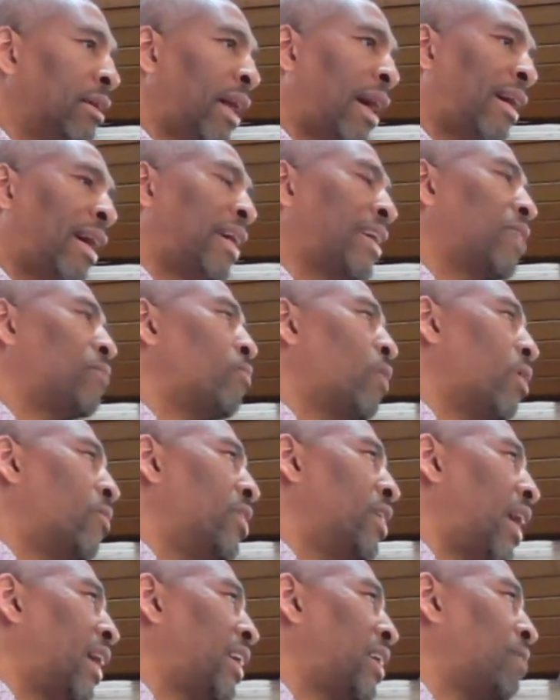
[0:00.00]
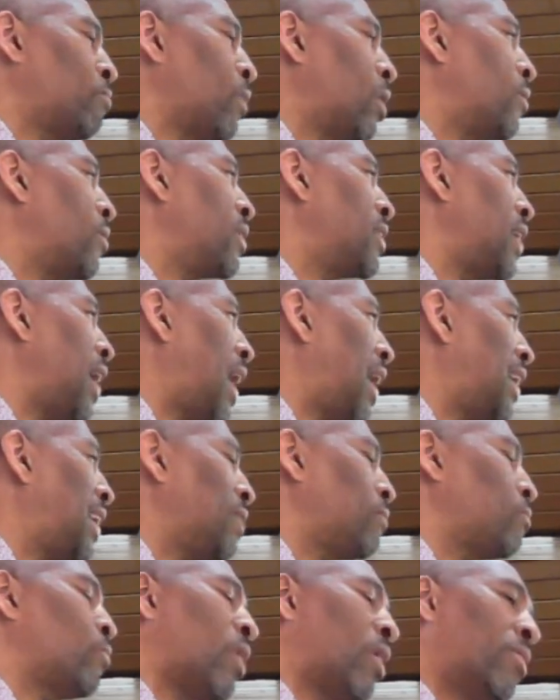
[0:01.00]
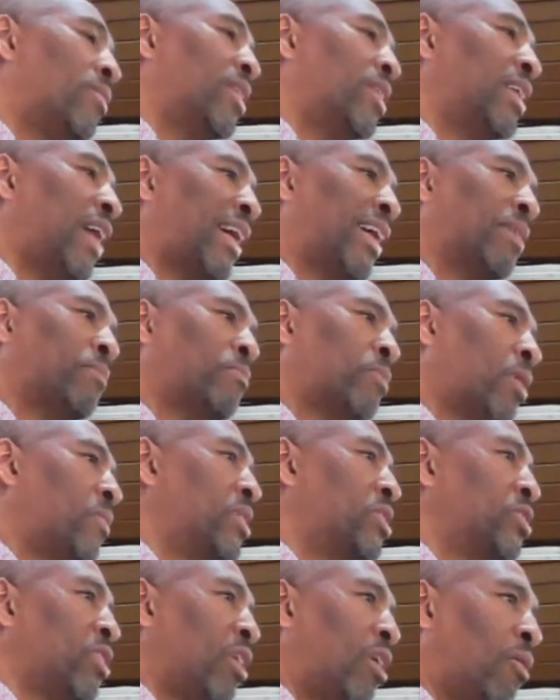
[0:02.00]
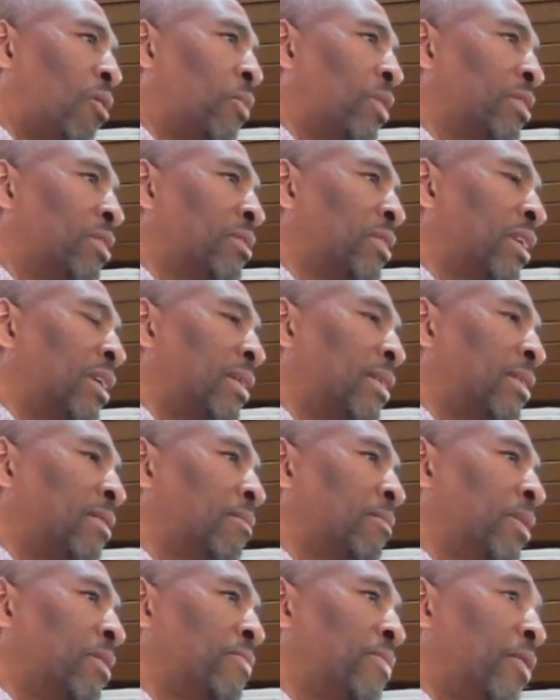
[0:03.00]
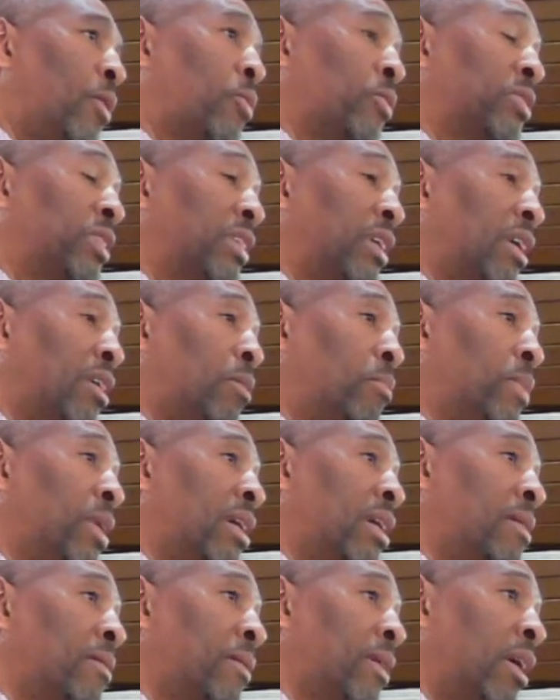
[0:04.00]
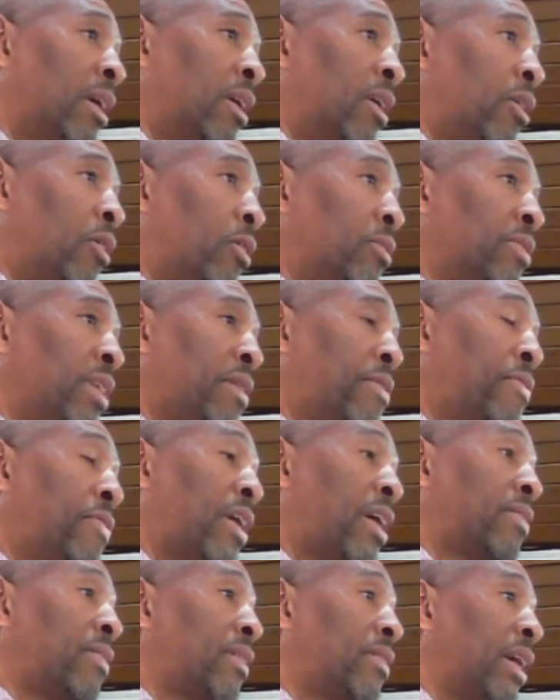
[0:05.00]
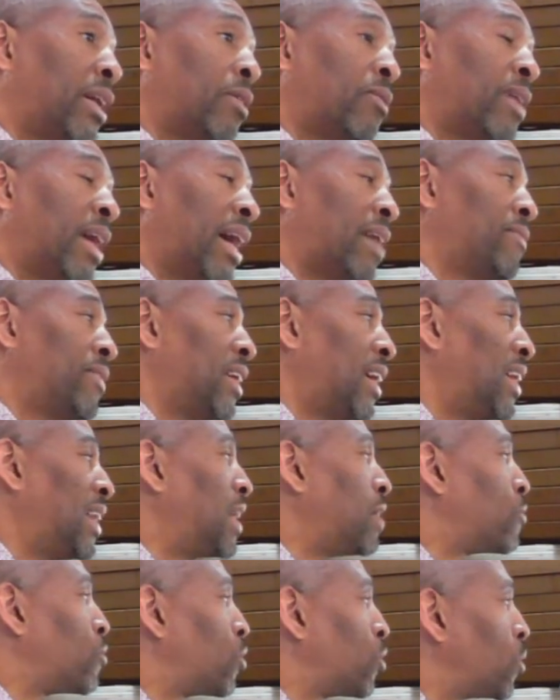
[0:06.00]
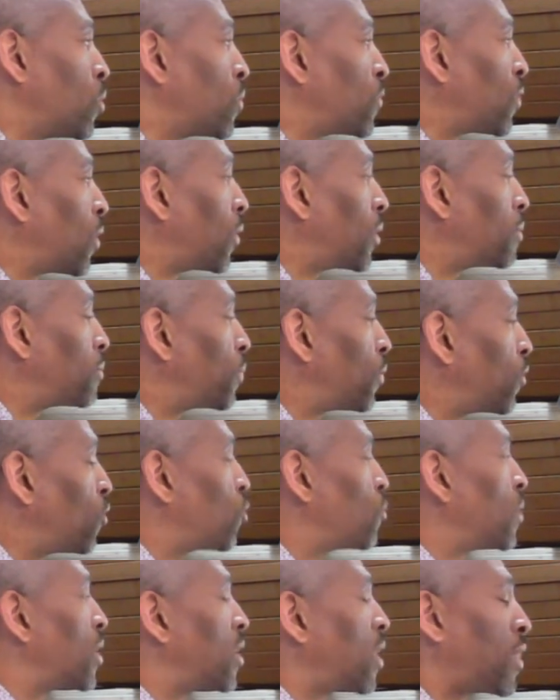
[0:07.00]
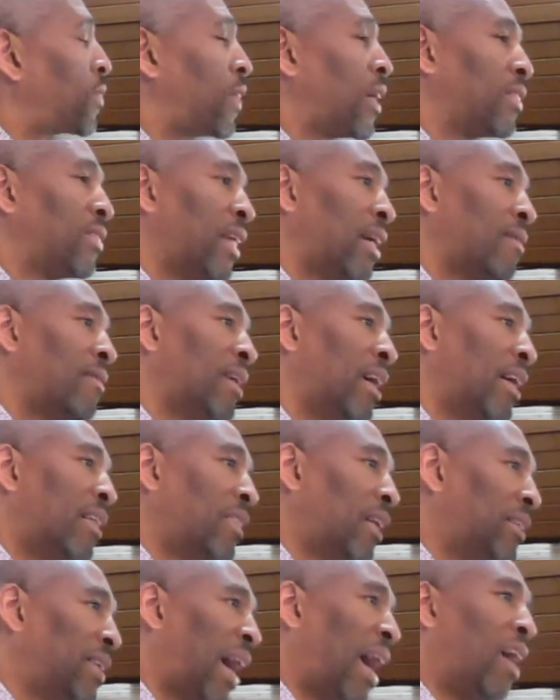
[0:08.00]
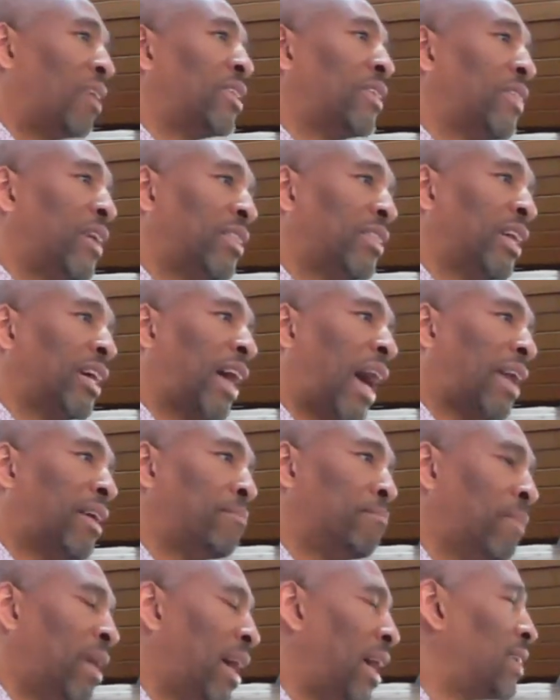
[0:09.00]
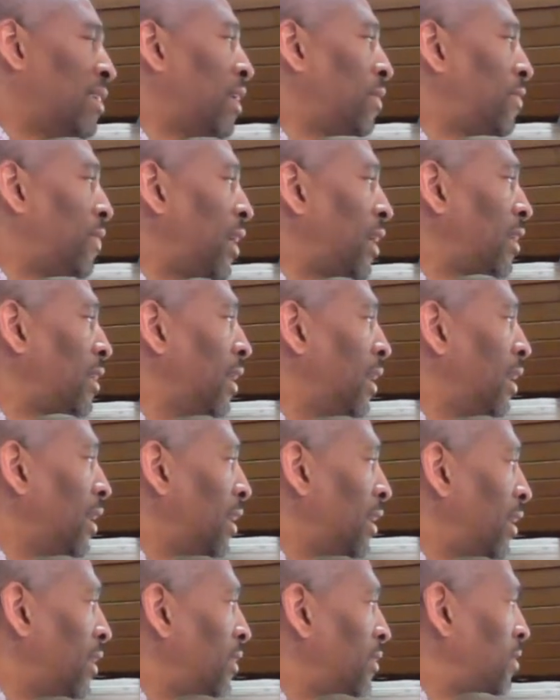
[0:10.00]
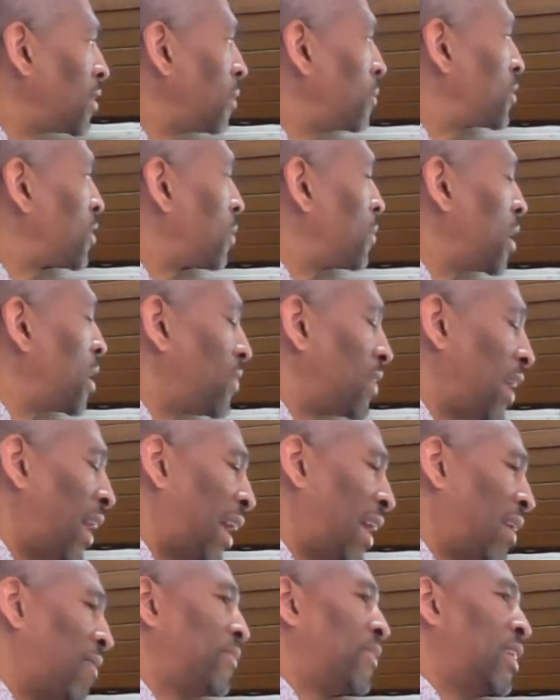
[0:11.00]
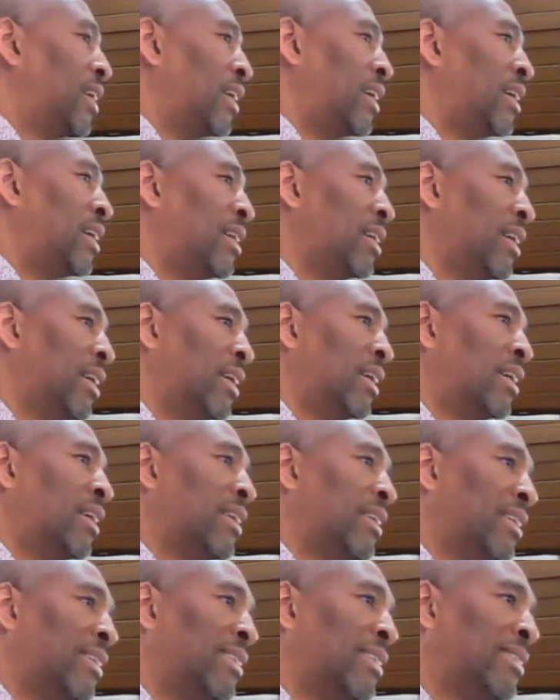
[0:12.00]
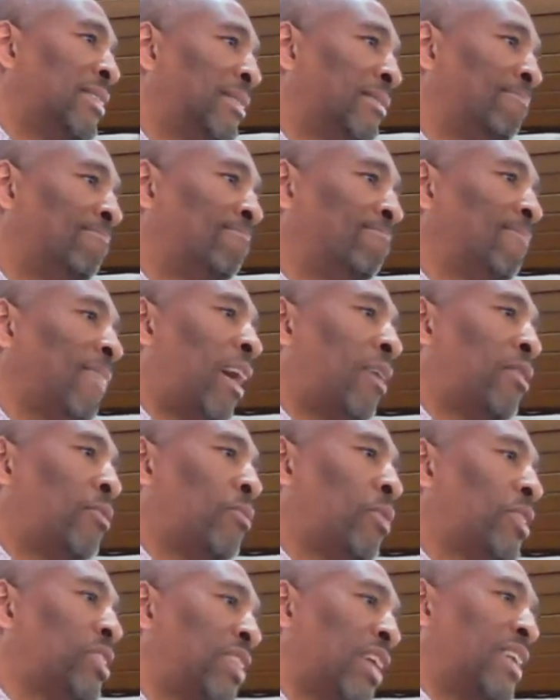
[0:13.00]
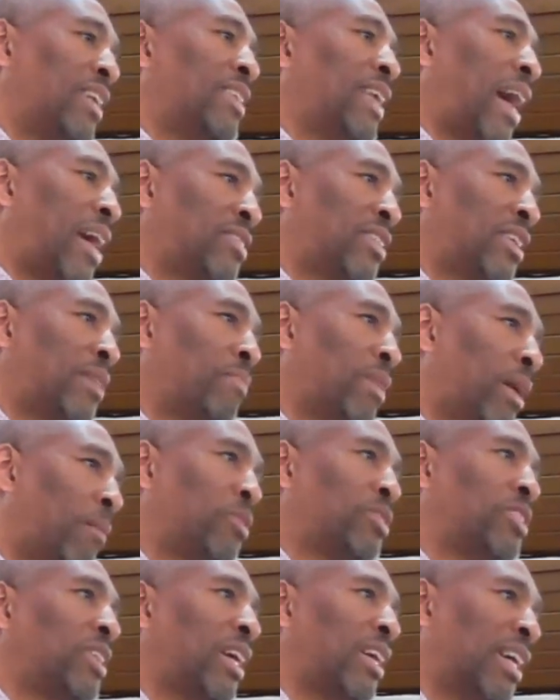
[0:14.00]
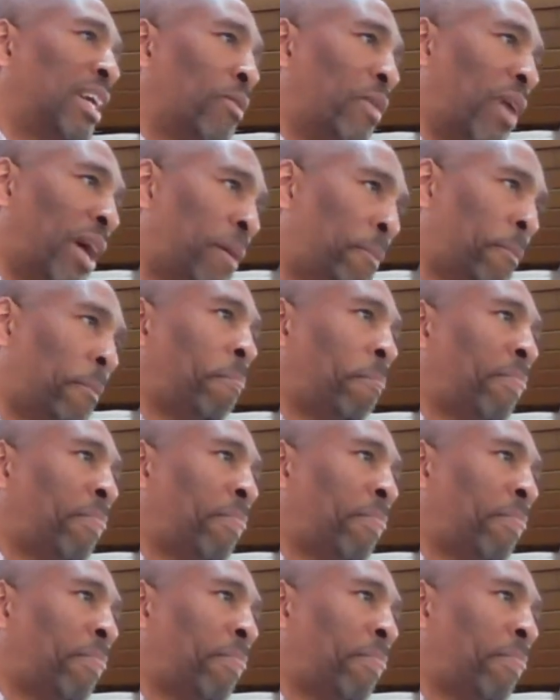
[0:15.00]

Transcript: I, I get worried. I get worried. I get worried. I get worried, y'all, when and when folk tell me or they think that they don't have any room for improvement. They think they the down. They think they got it made. They think uh, some some even have the um, I don't want to say audacity, but I'm gonna say it anyway